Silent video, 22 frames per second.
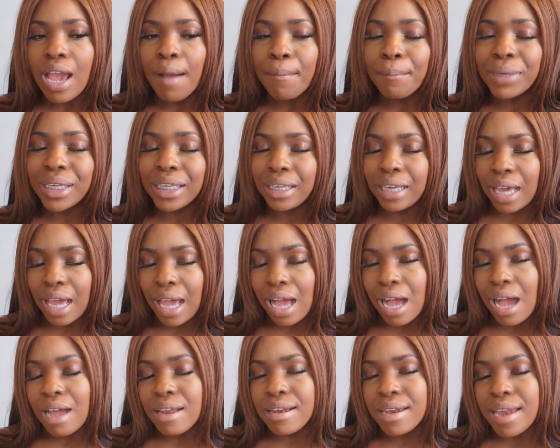But
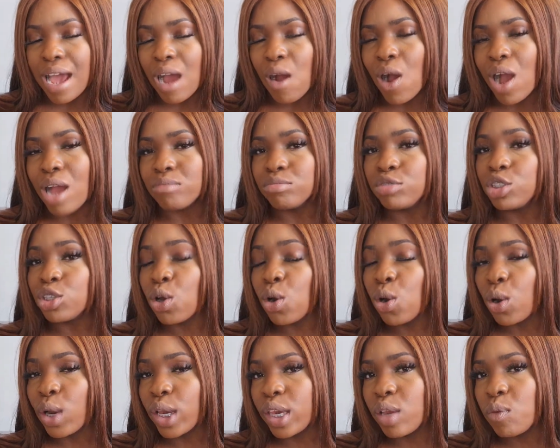yeah, now I'm
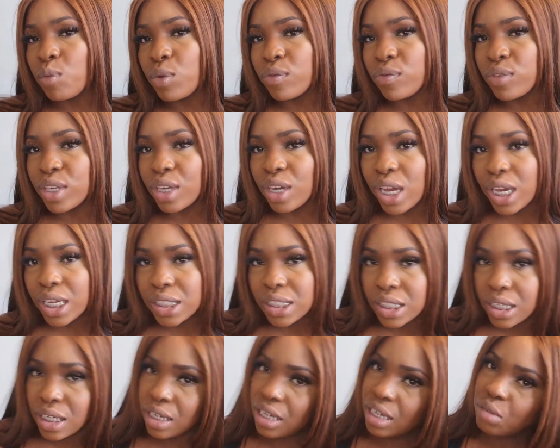toying with the
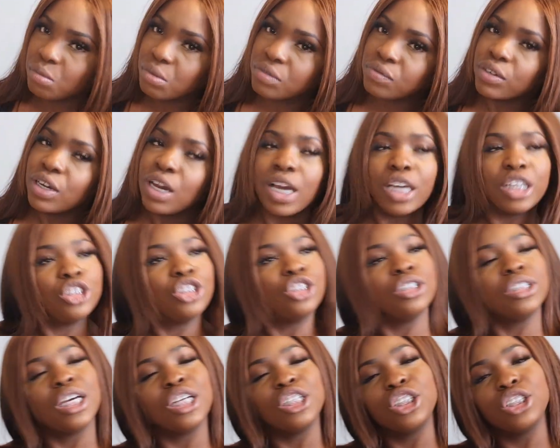idea whether I
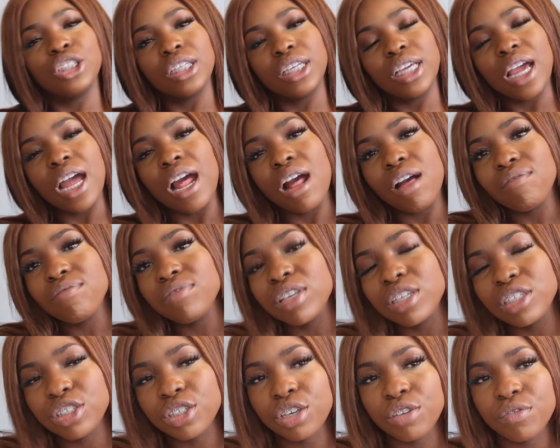should actually have
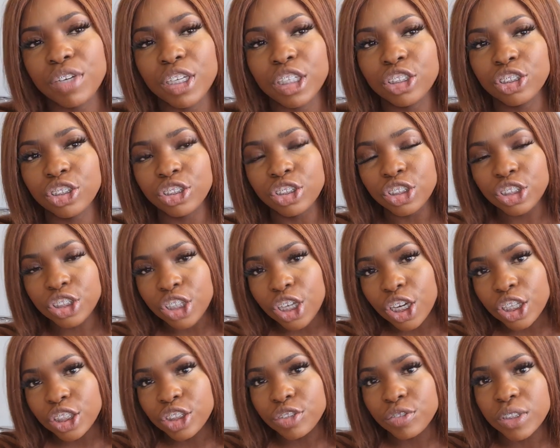this correction
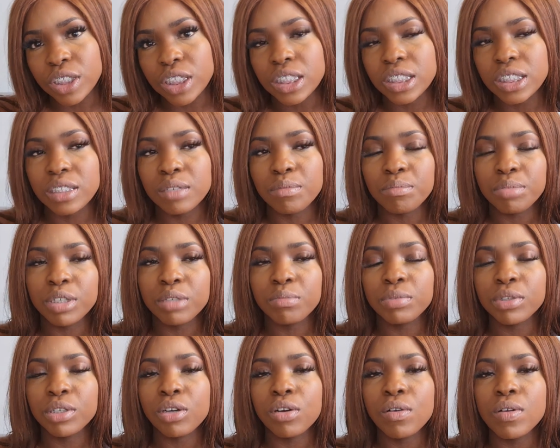surgery, simply
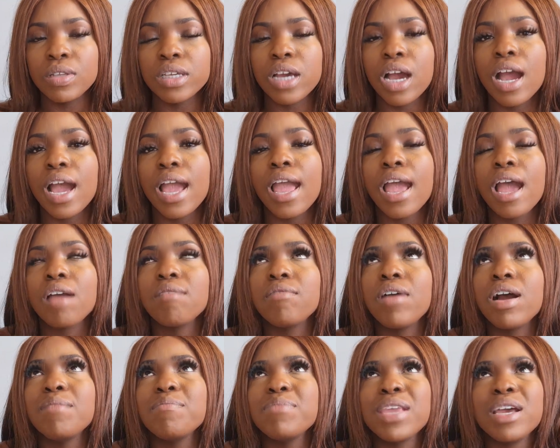because
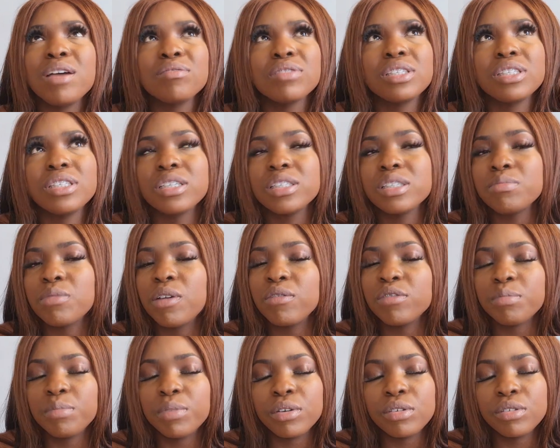I'm now 6
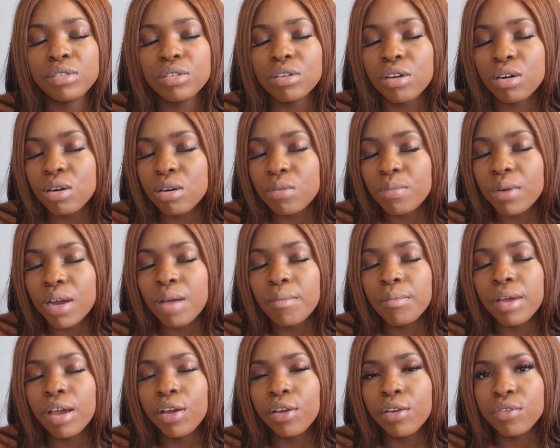months post-op.
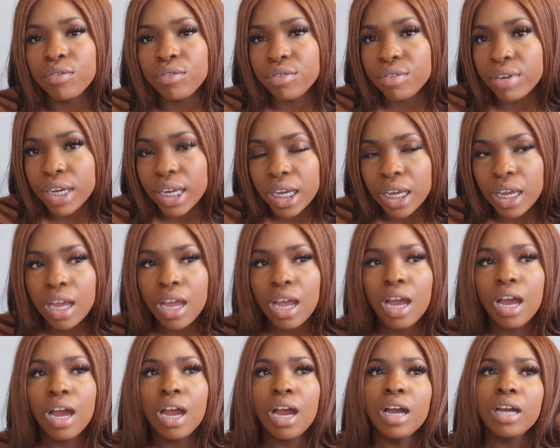I'm over it.
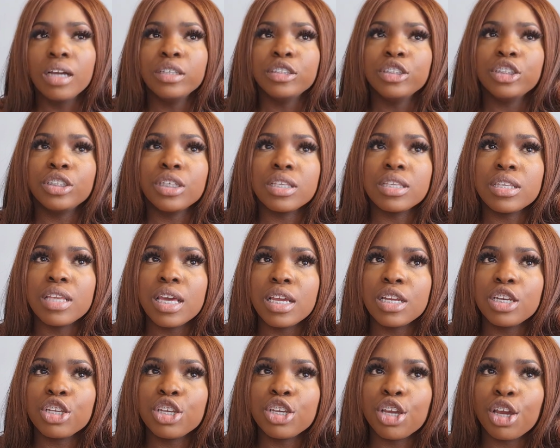To
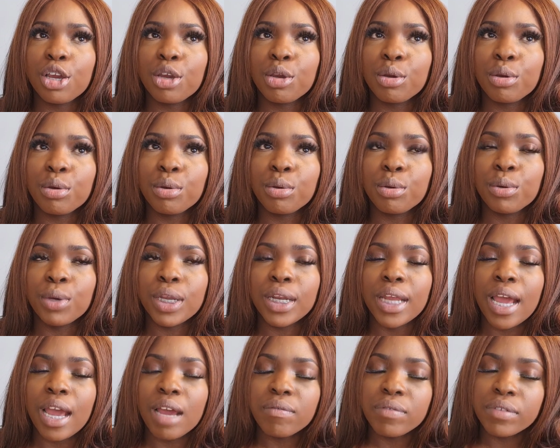then go
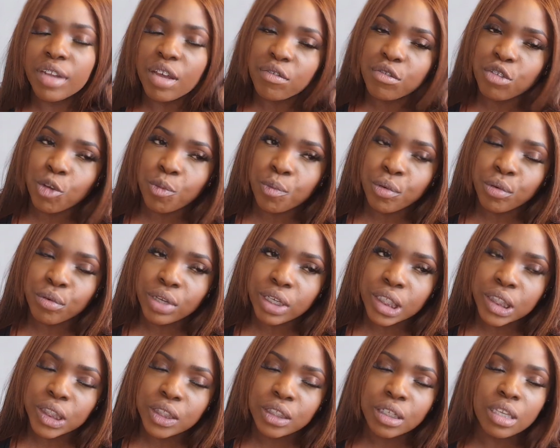and have another
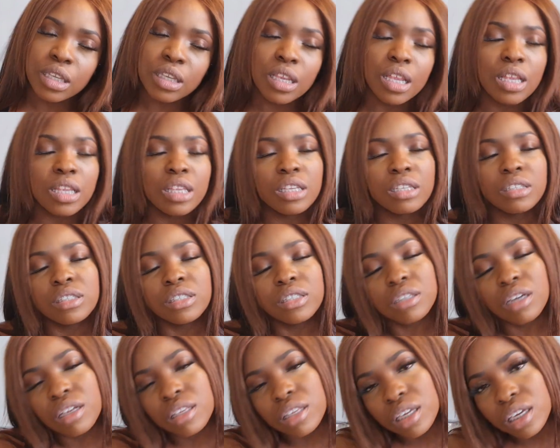operation and then
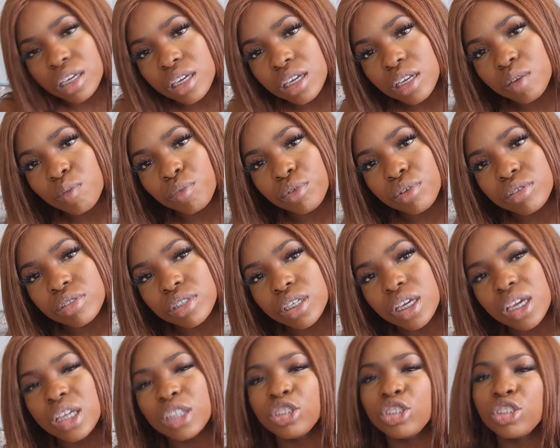start the healing process,
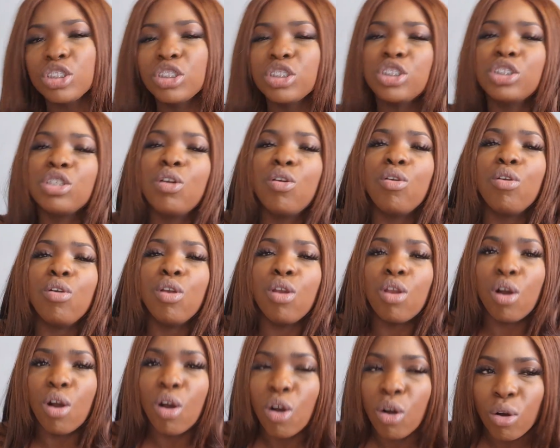it's just
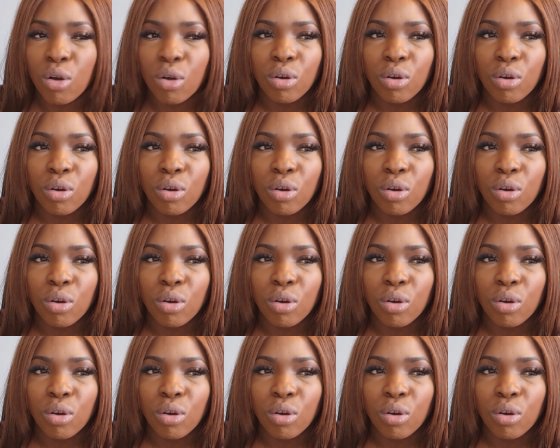long.